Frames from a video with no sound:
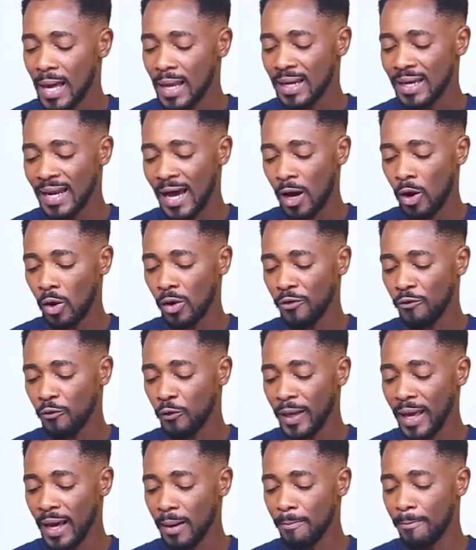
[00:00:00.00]
Now, if
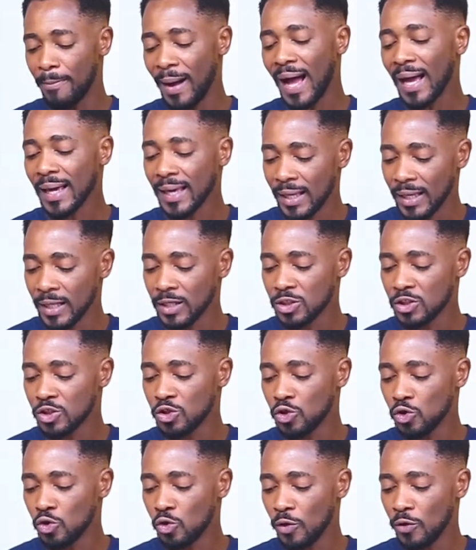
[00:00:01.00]
we head back
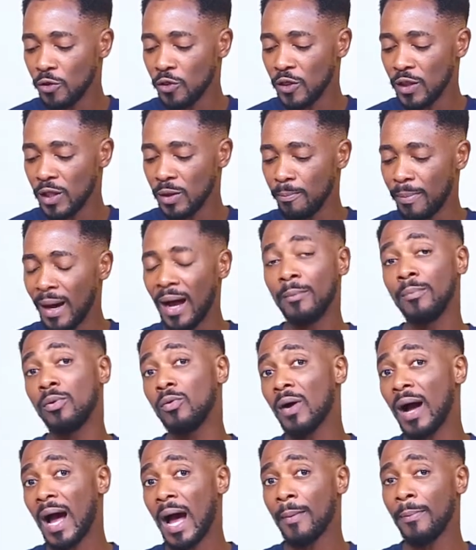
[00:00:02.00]
into the
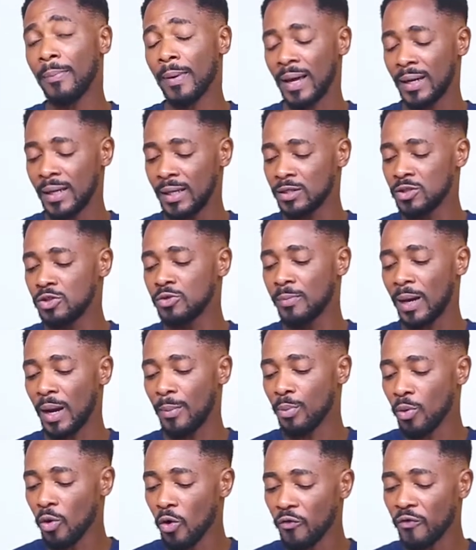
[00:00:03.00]
Bamboo app and into my
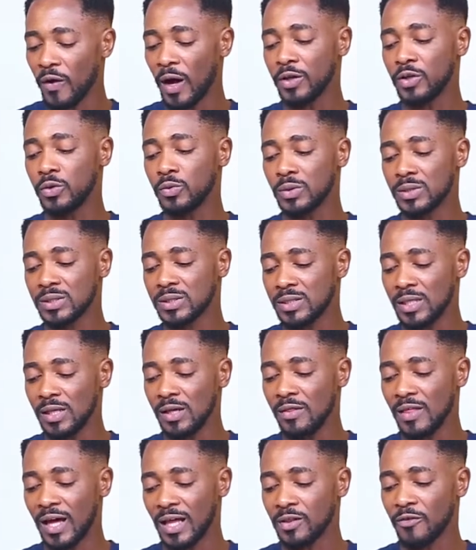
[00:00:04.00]
profile, you will see
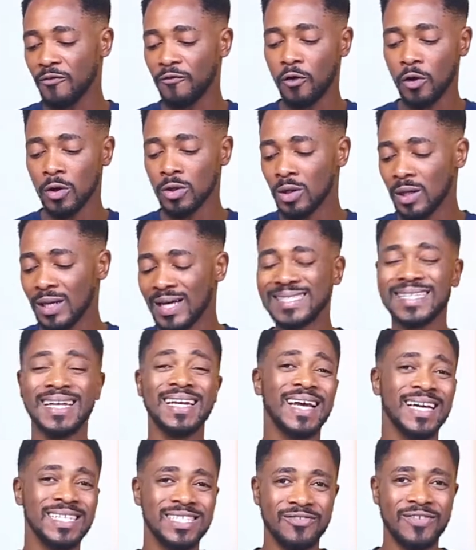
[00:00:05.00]
that the
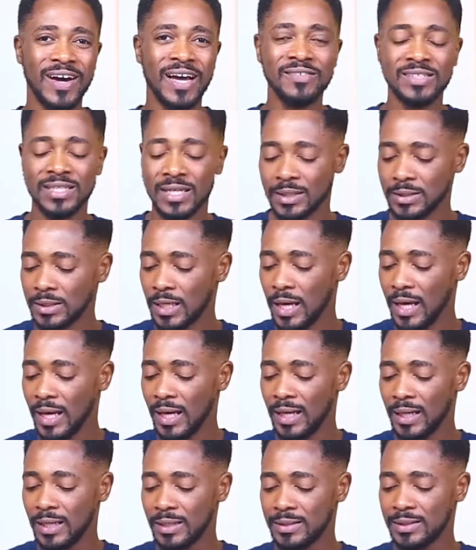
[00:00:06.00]
$4.95
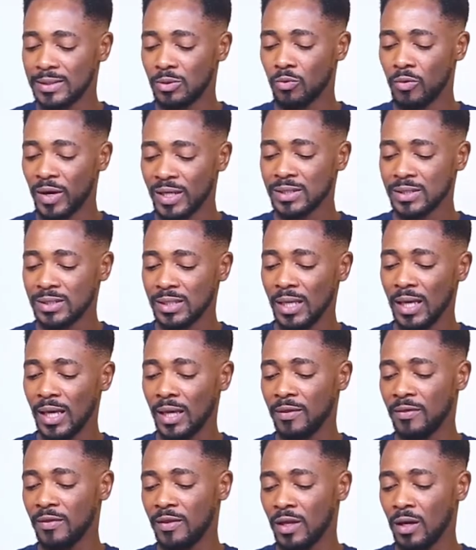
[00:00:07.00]
is resting
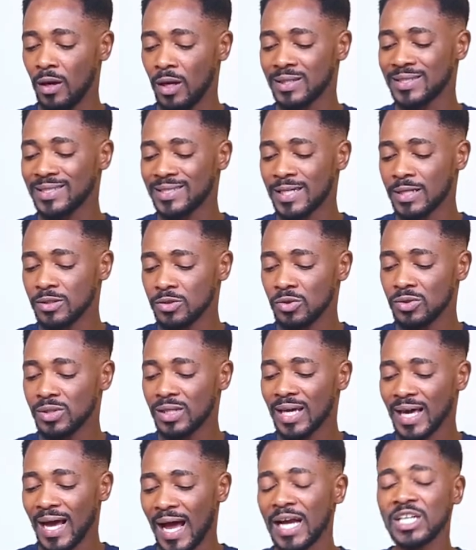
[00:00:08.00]
in the
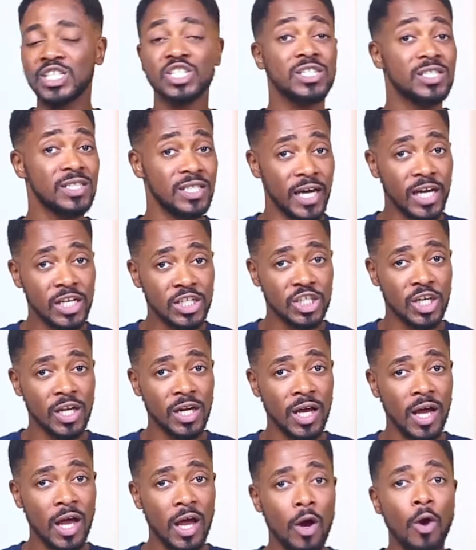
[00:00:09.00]
unsettled cash
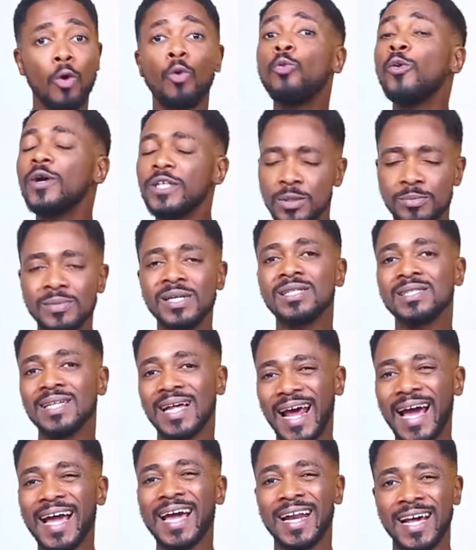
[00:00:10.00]
section, which means
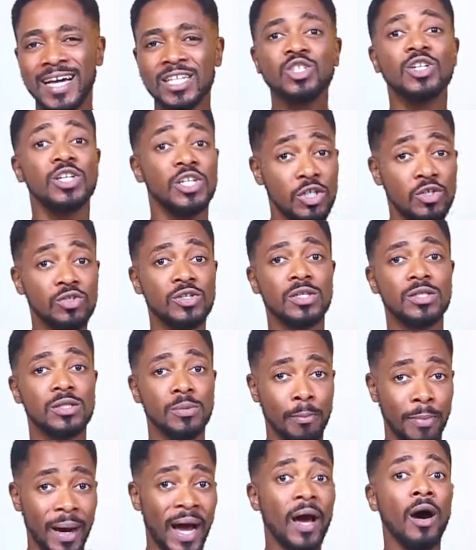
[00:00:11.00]
that I can actually use it to
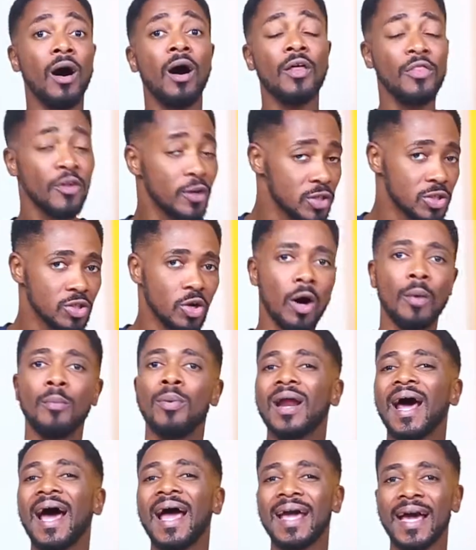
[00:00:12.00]
buy other stock,
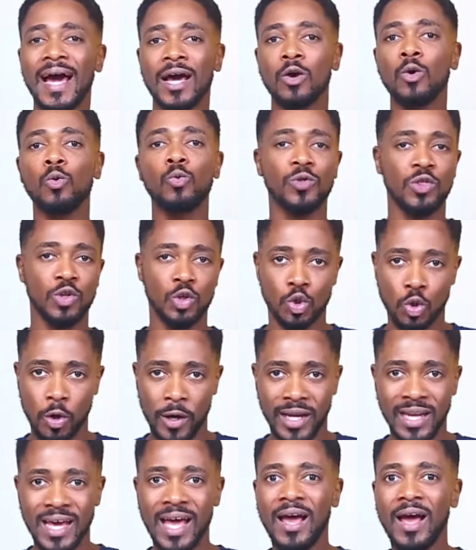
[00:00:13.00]
but I cannot withdraw
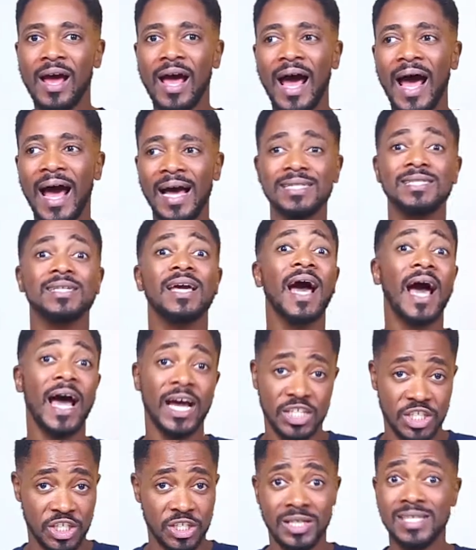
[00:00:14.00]
it as
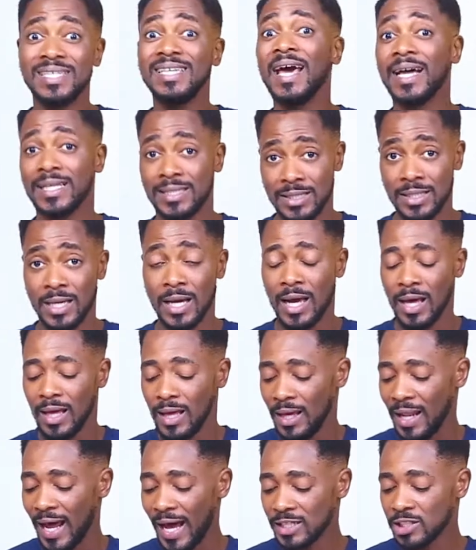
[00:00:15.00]
cash yet.
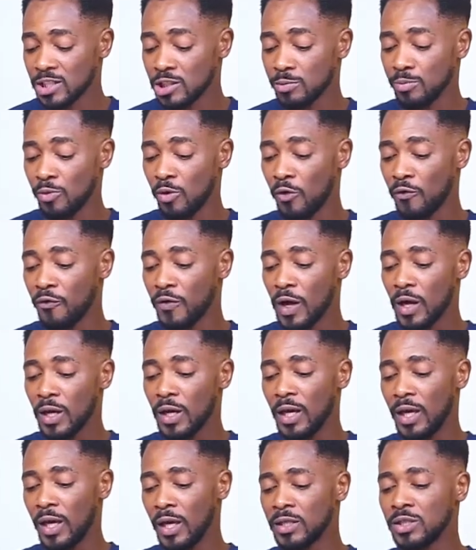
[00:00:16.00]
It has to move
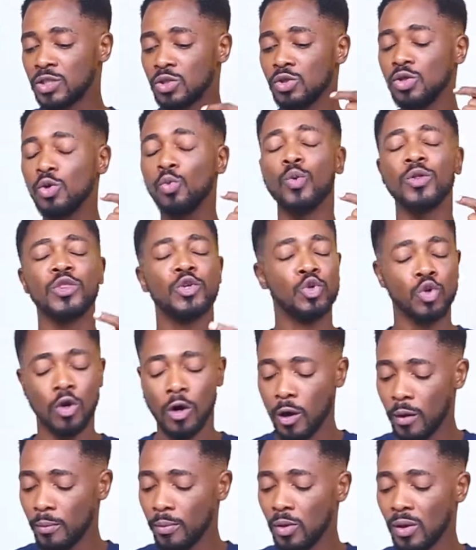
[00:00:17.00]
into the
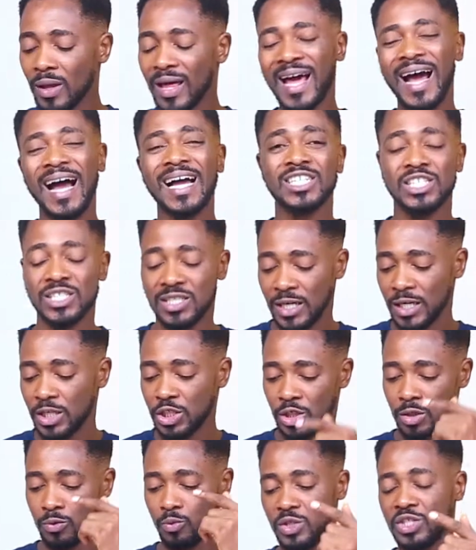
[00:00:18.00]
withdrawable cash
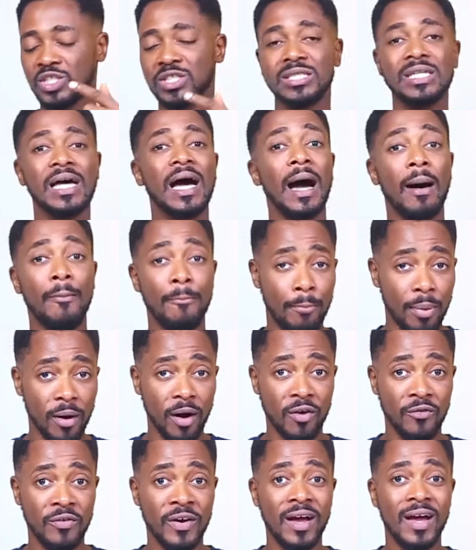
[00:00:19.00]
section, which is
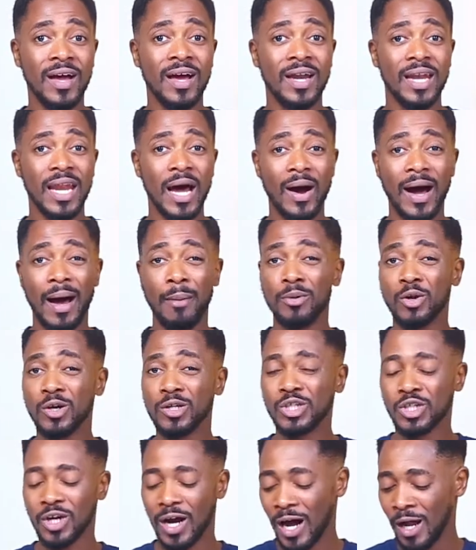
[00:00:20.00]
above. Now, I'm
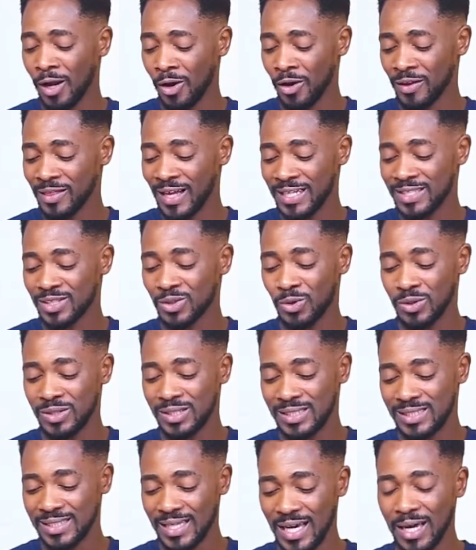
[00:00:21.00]
not sure how long that's going
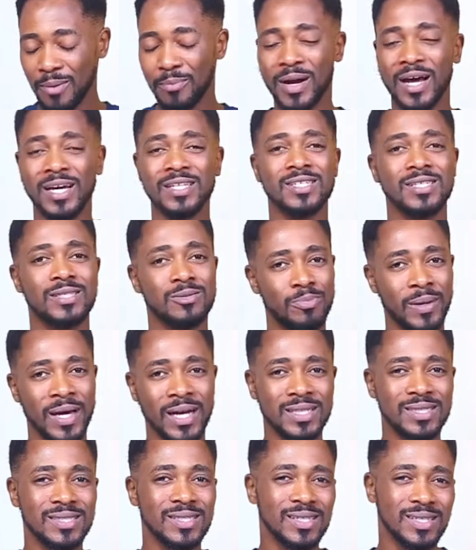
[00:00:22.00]
to take, but I
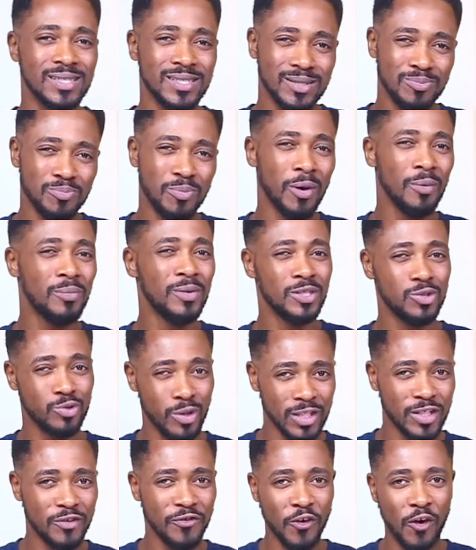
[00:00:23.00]
suspect it's probably
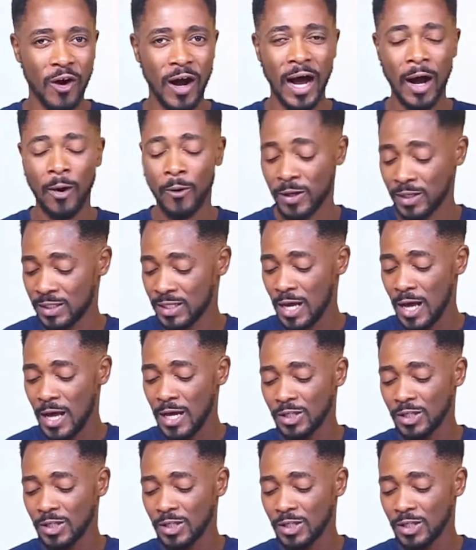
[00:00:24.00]
24 hours.